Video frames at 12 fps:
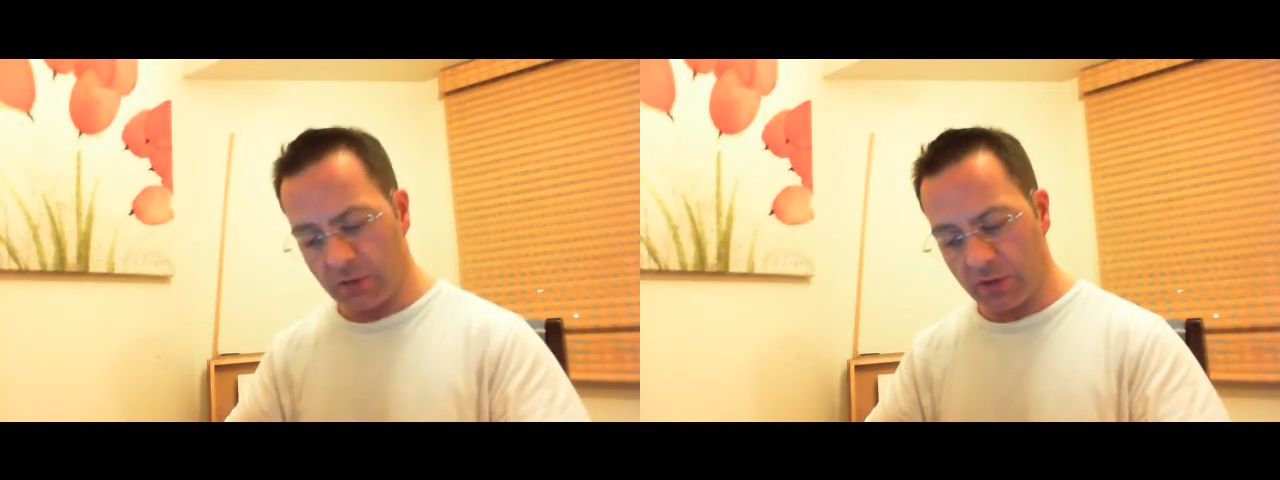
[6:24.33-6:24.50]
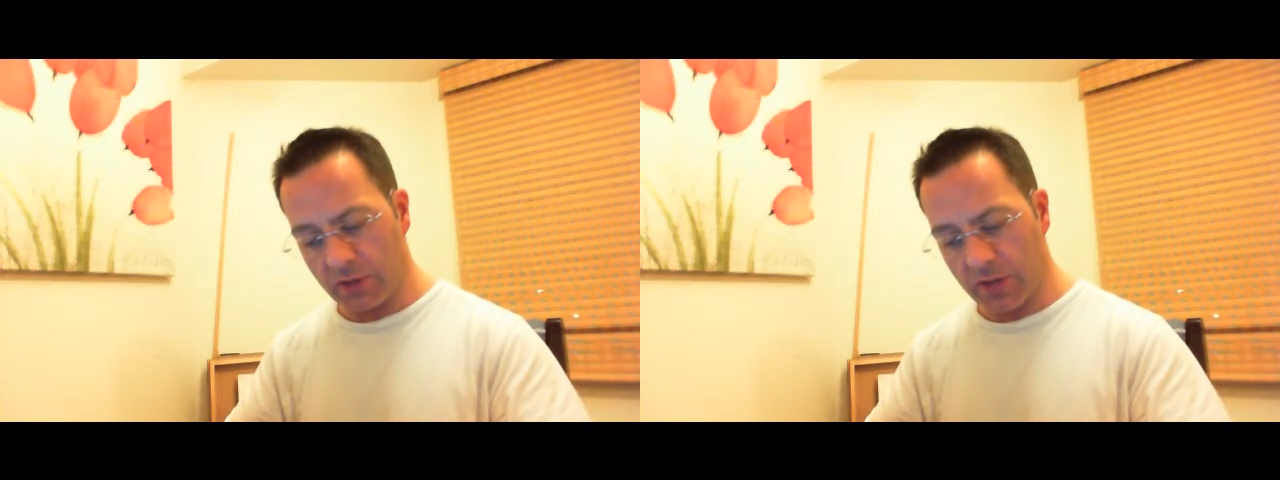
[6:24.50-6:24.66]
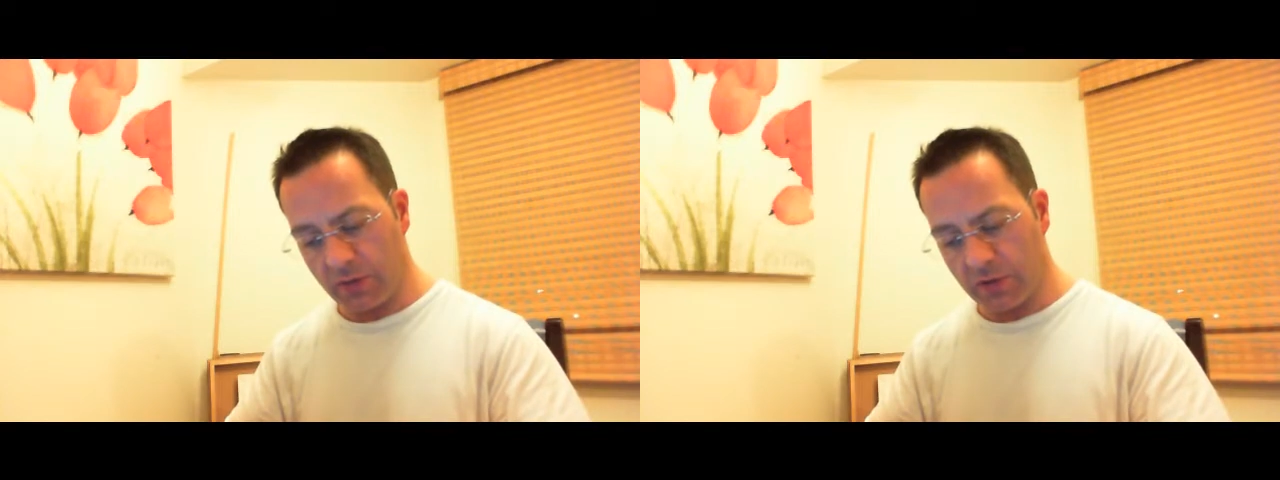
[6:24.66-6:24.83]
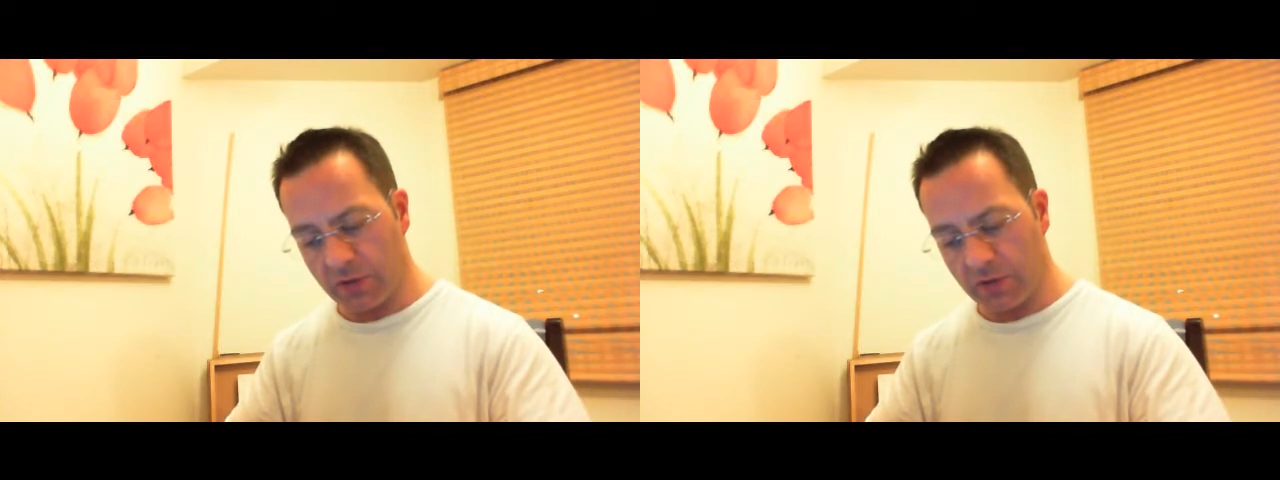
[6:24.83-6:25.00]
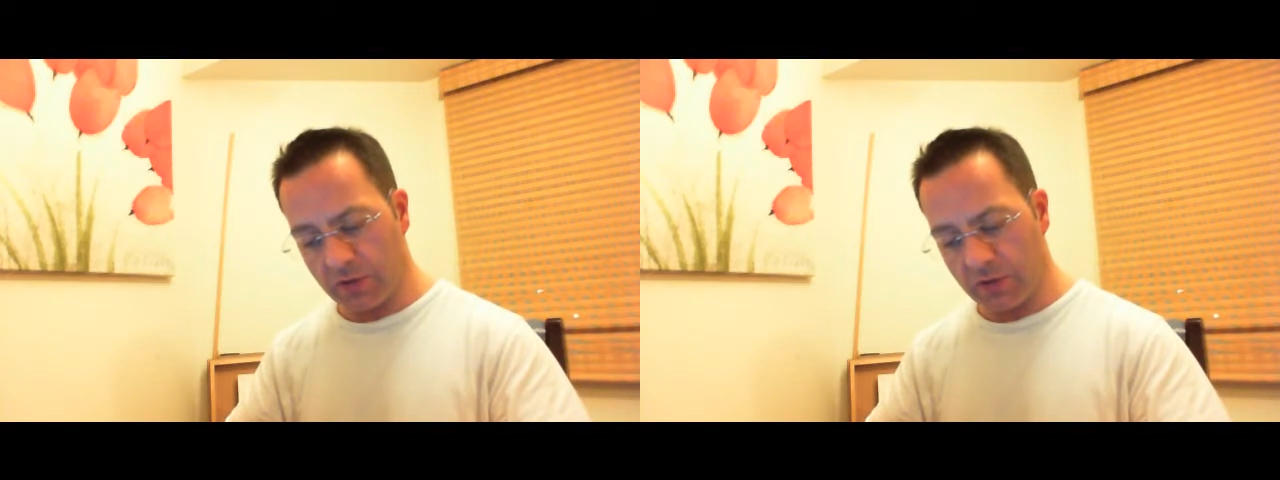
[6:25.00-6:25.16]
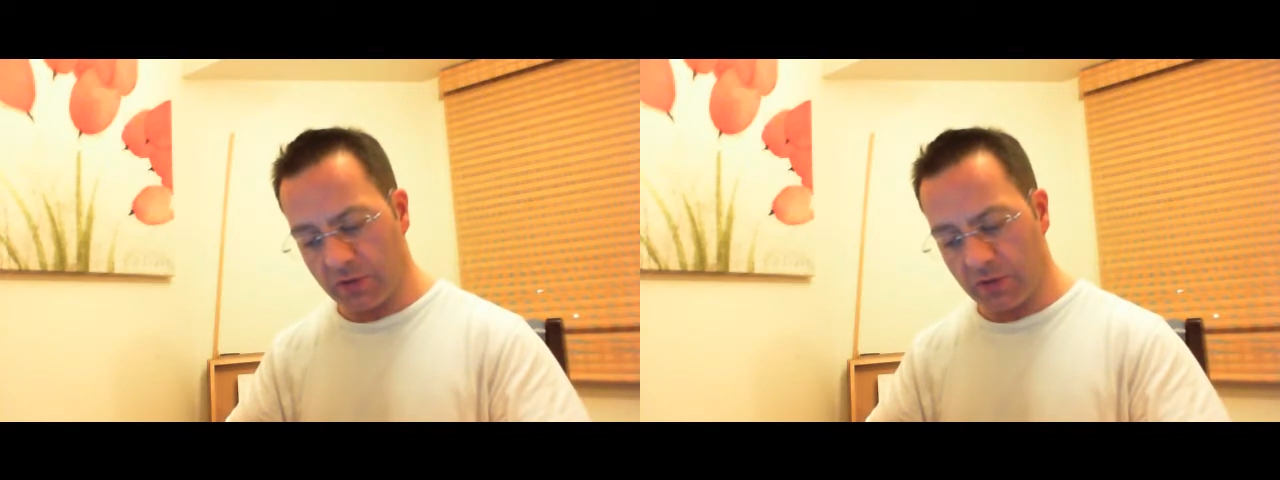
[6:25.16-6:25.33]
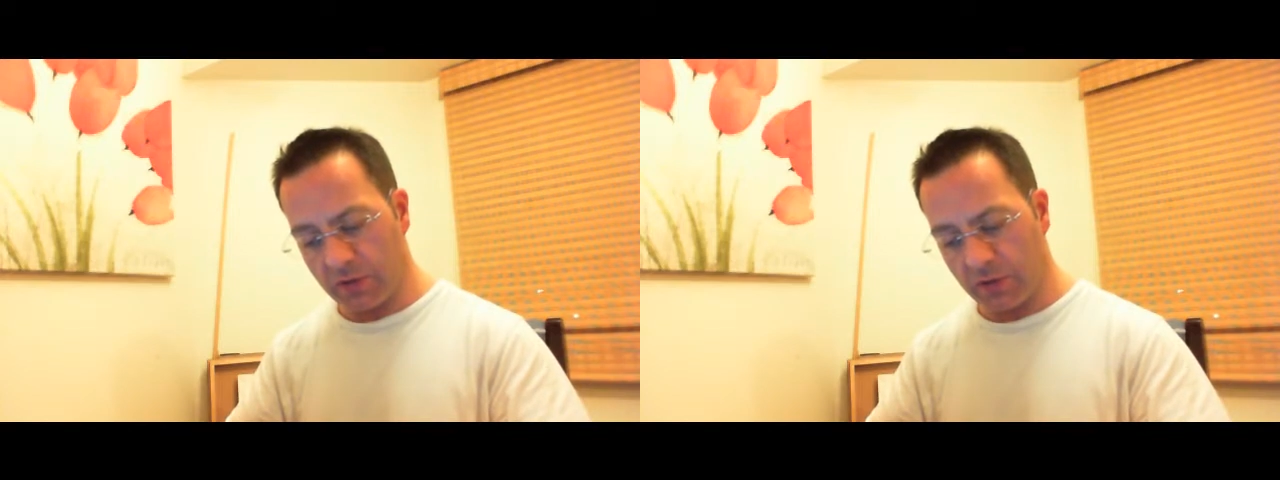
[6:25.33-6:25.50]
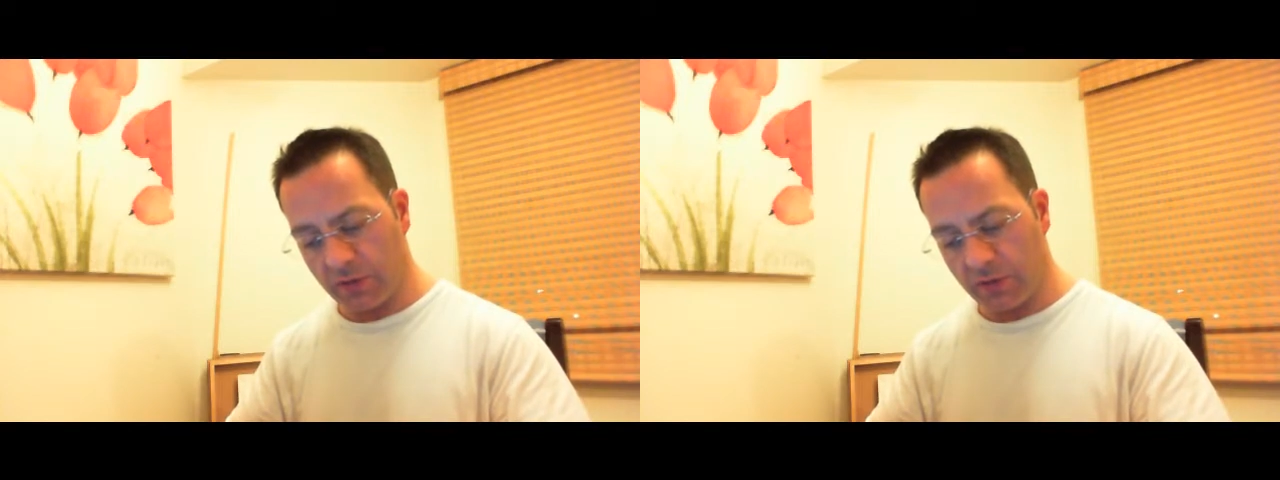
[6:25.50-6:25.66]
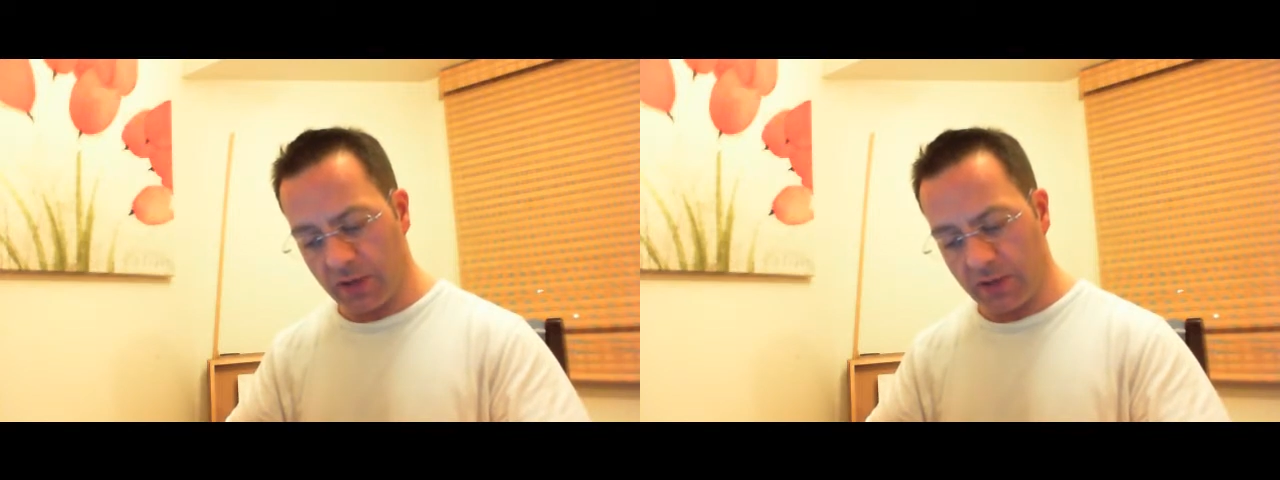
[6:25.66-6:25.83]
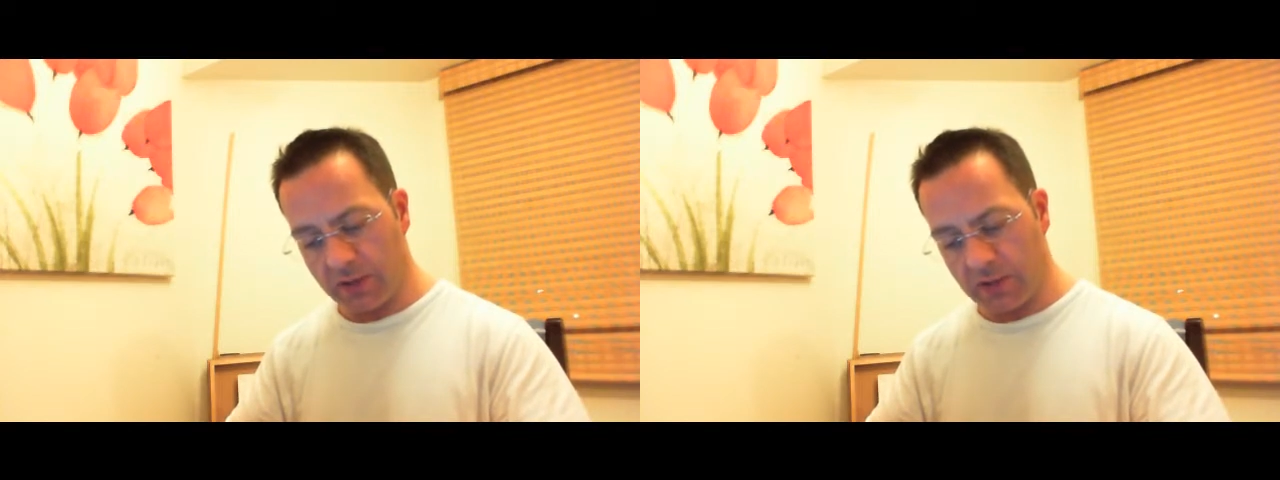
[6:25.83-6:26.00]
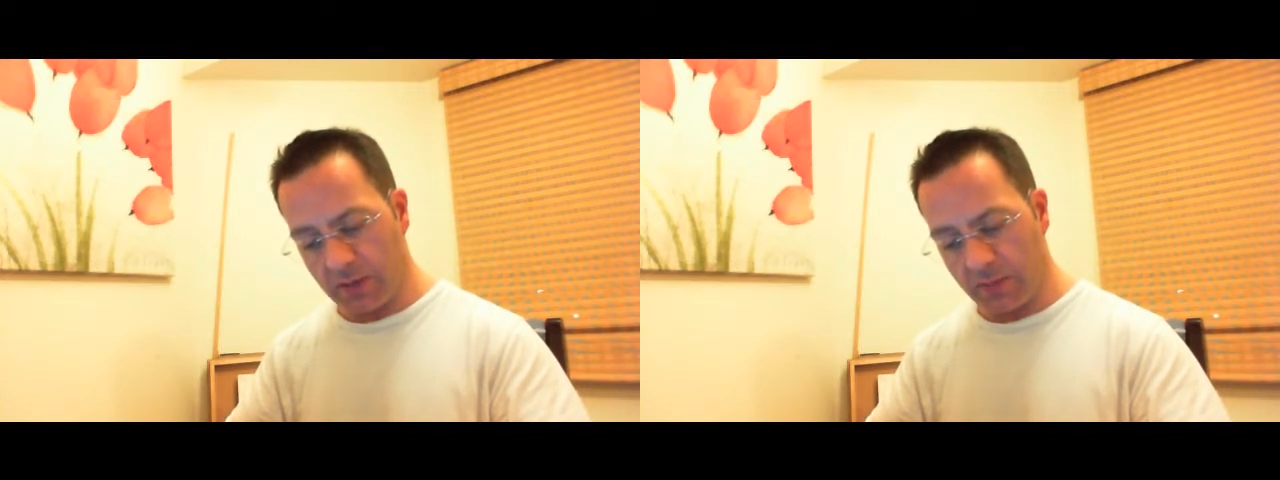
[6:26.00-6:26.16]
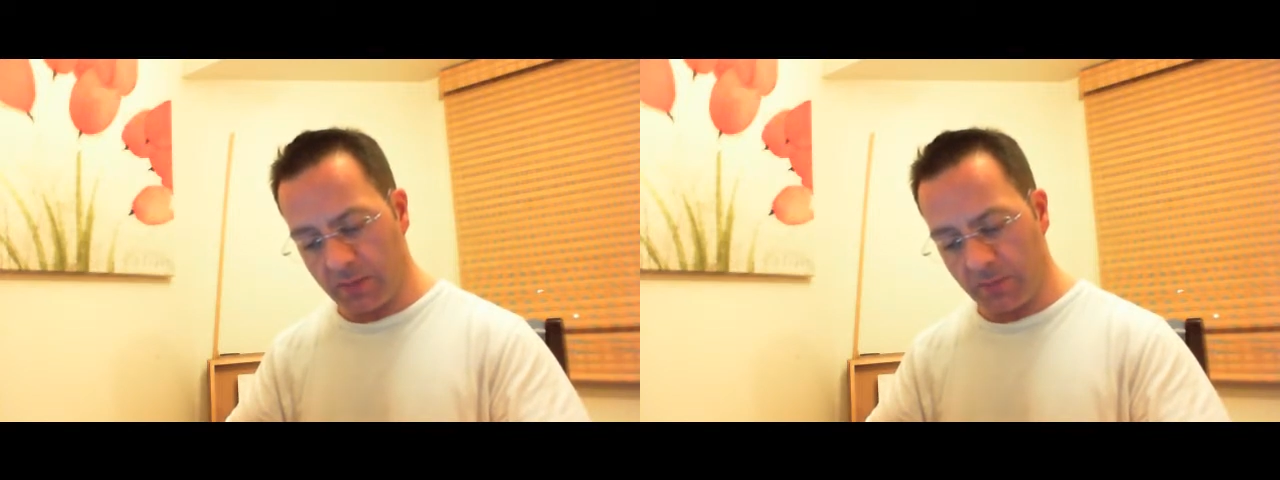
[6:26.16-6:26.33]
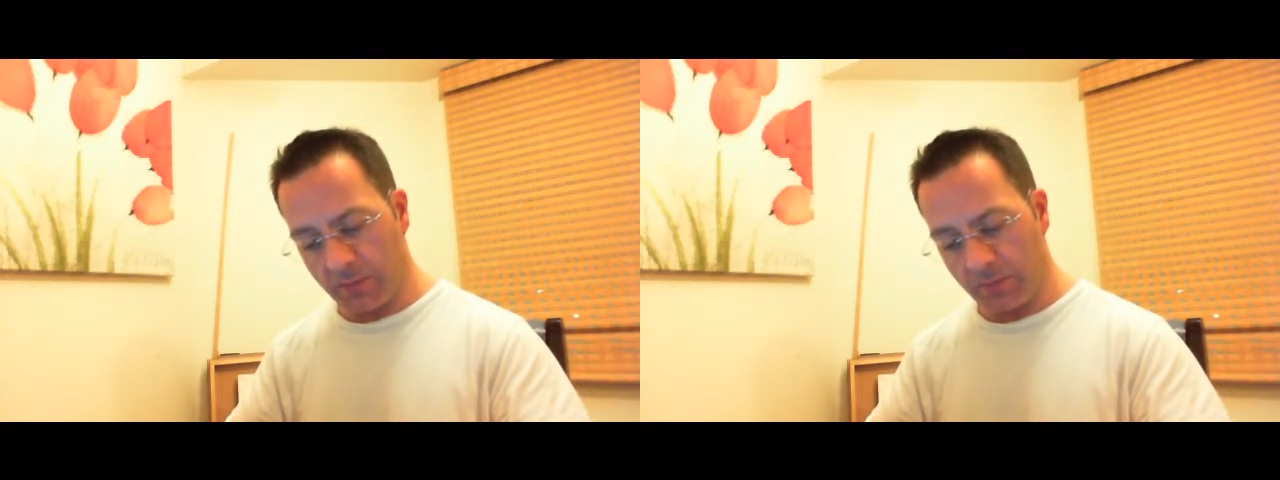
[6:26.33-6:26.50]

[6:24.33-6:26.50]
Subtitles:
Gaddafi's son, Saif al-Islam,